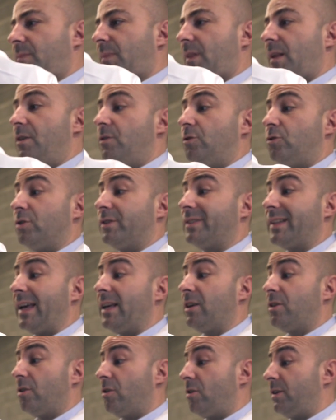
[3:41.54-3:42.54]
The
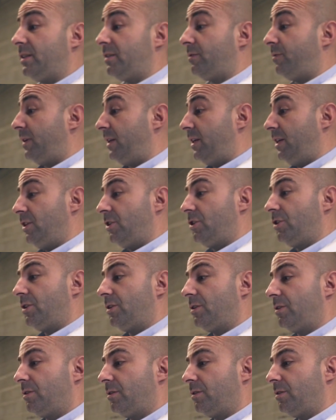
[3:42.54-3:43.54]
cycle is finished.
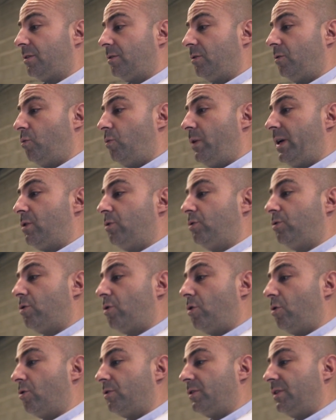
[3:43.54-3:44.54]
We could
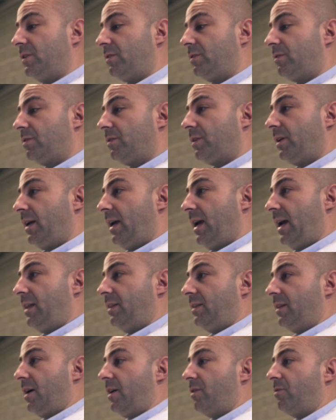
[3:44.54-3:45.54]
close it, and
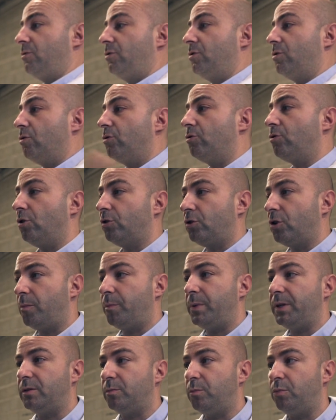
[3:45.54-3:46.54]
now the control
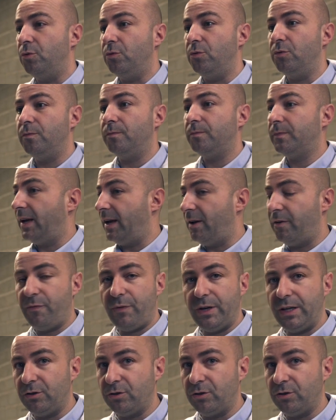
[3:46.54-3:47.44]
top is blue. Everything is